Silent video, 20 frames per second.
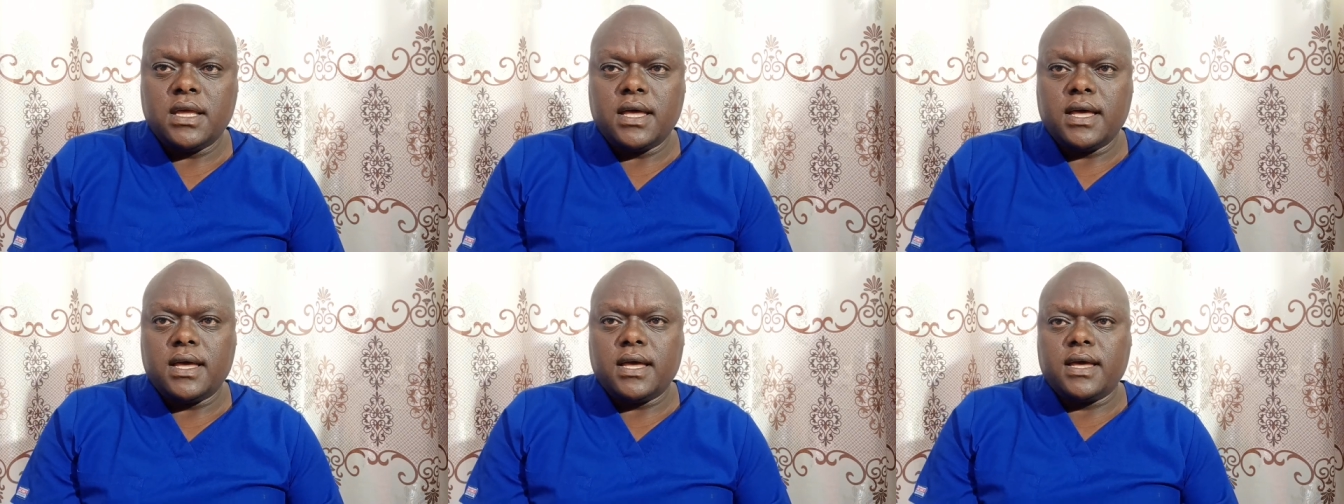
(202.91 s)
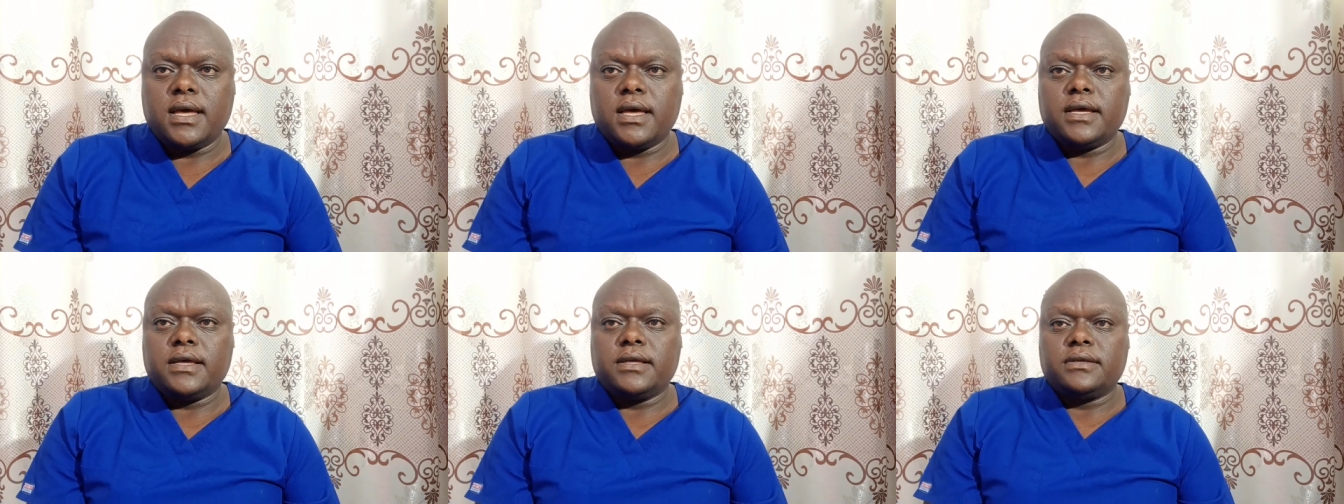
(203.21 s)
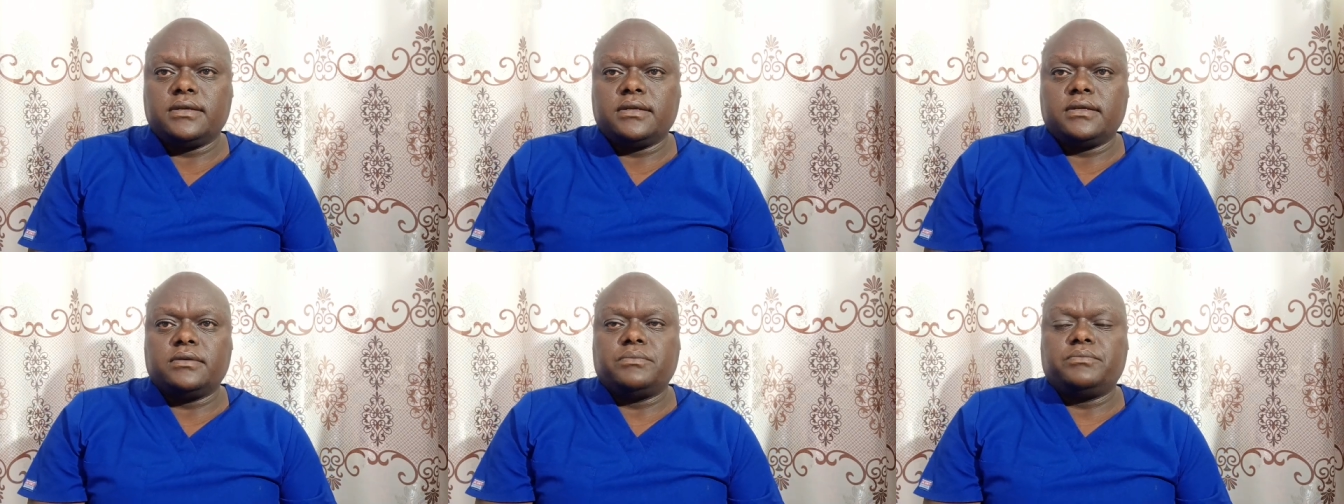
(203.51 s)
Uh,
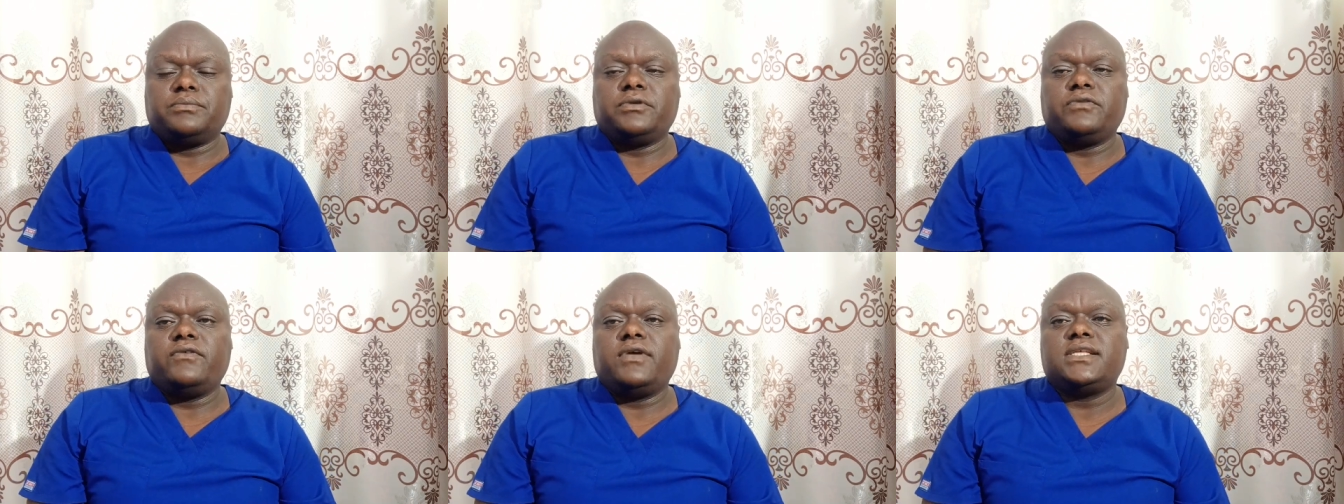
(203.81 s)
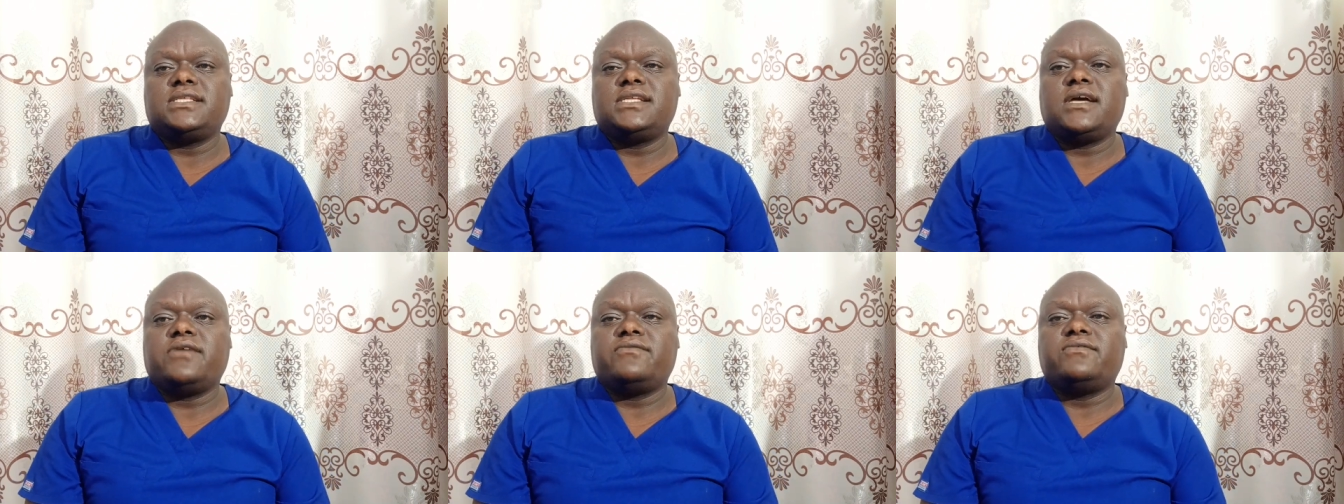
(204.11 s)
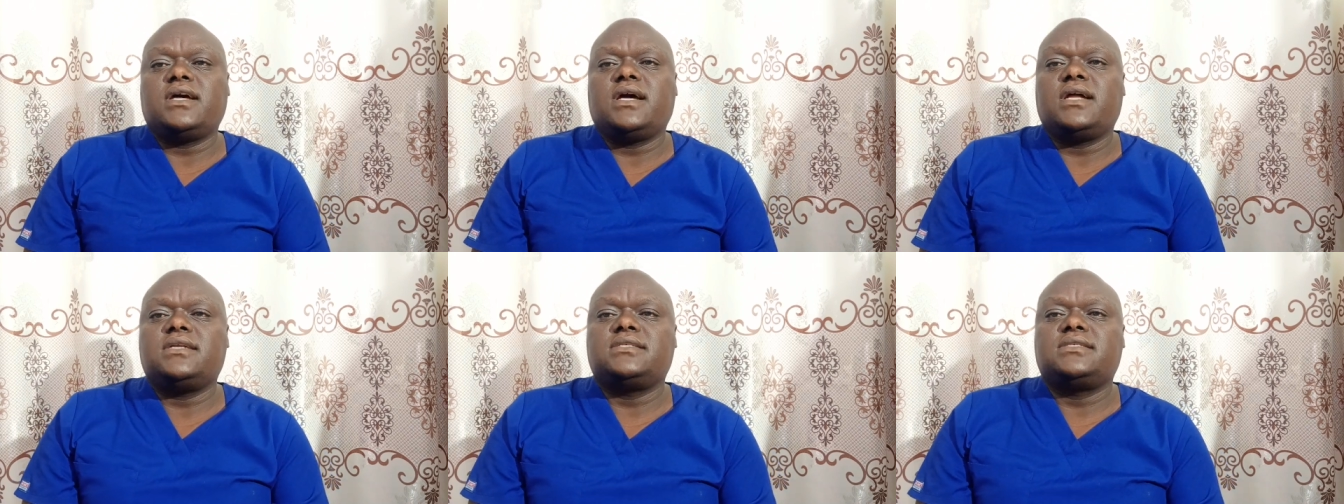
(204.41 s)
previously, I've
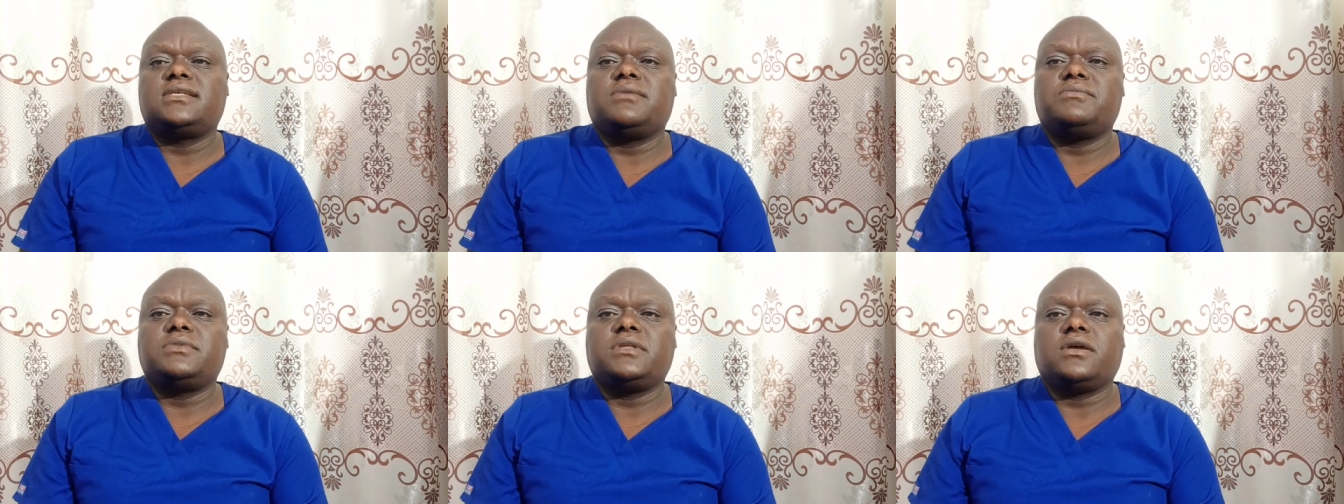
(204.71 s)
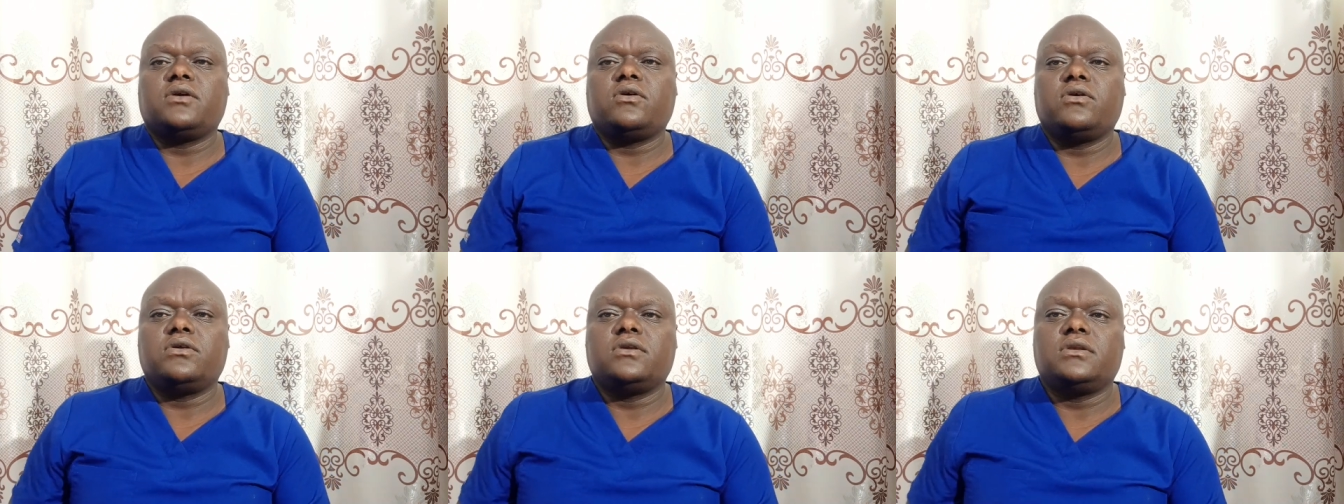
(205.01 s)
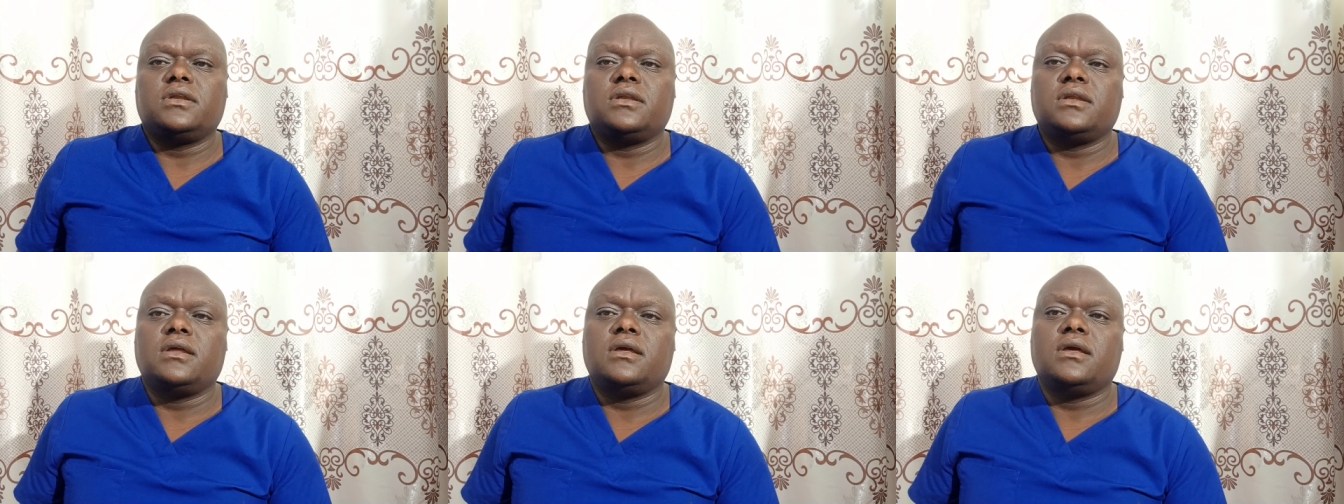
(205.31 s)
done something
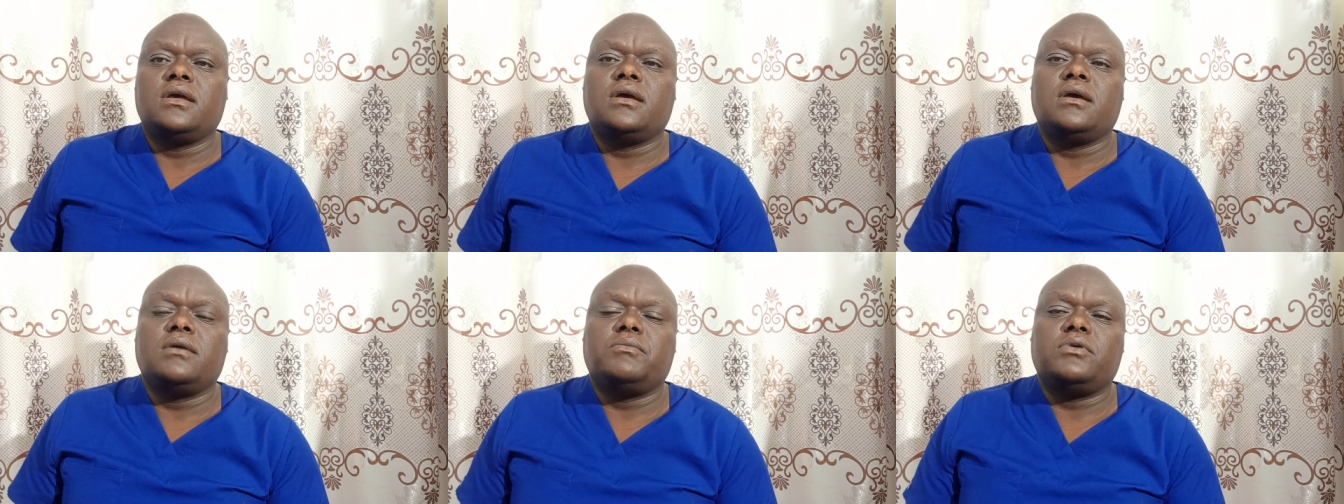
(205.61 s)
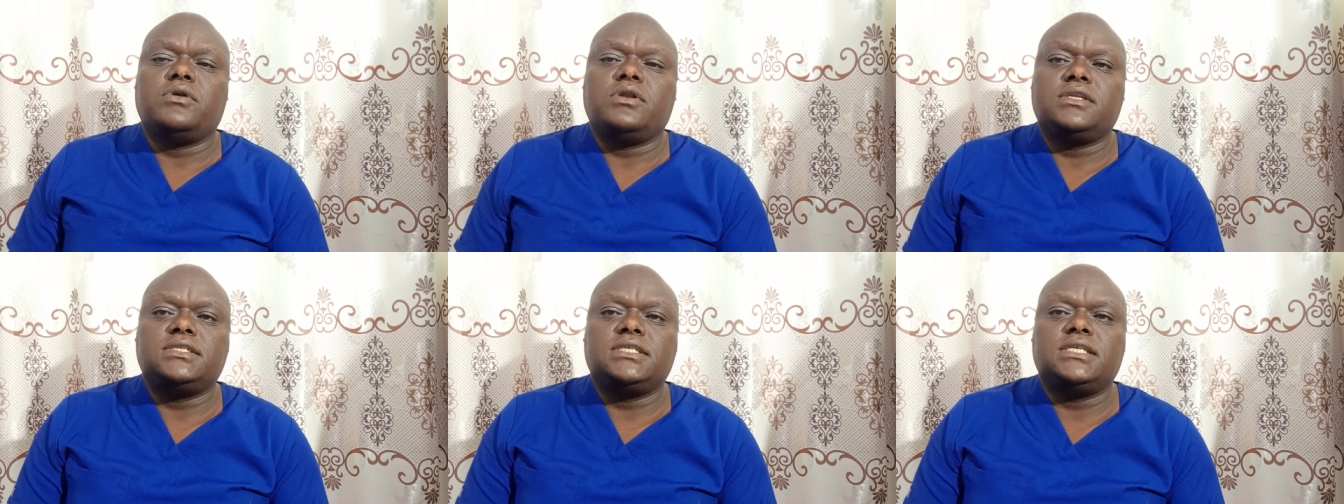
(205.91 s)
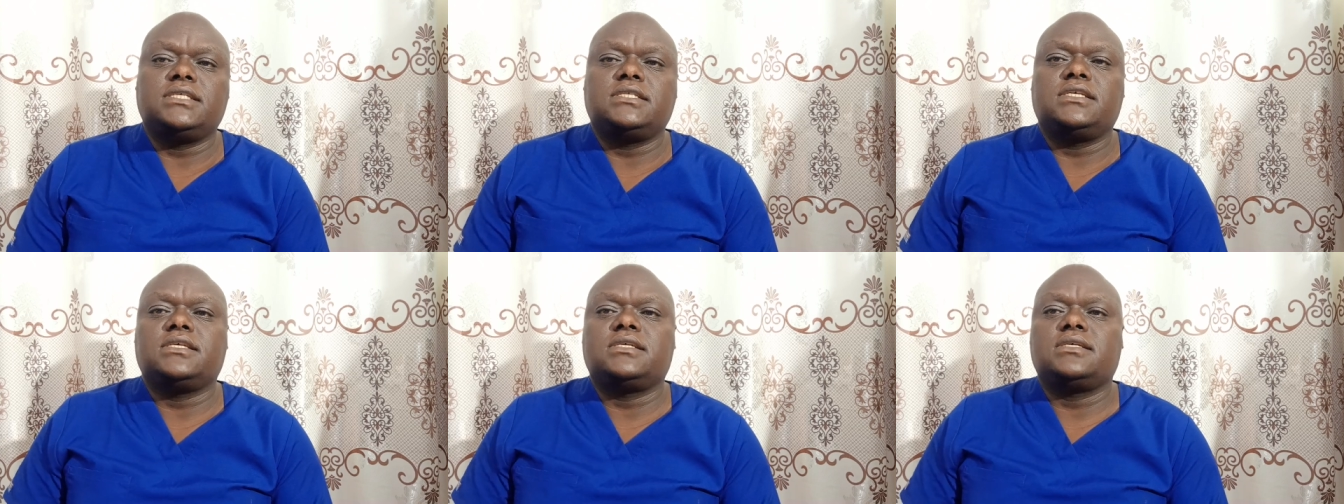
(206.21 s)
on
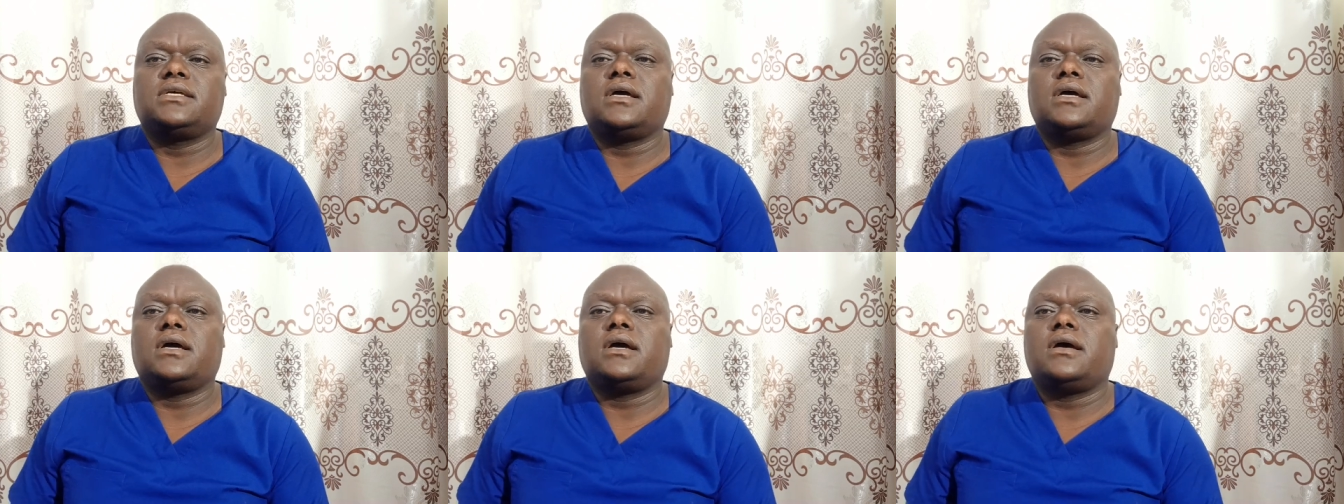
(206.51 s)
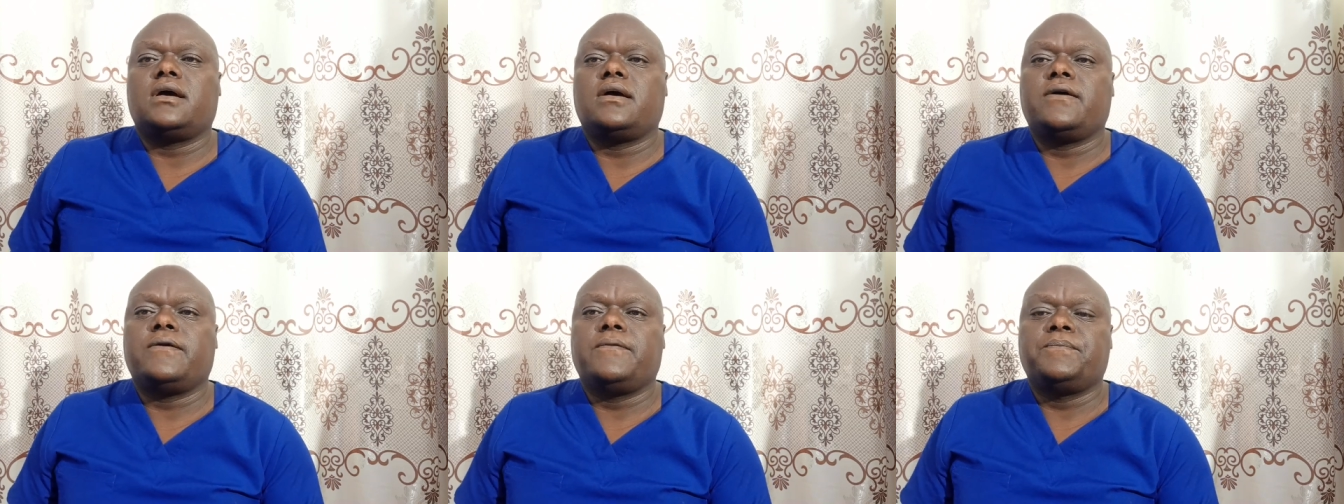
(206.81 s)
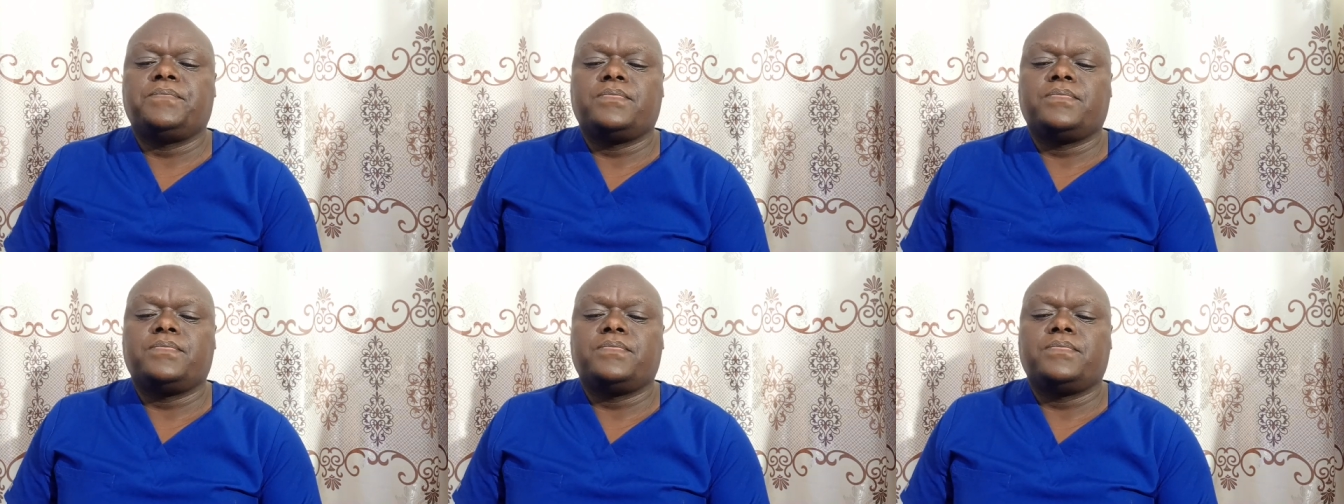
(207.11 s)
polycystic uh,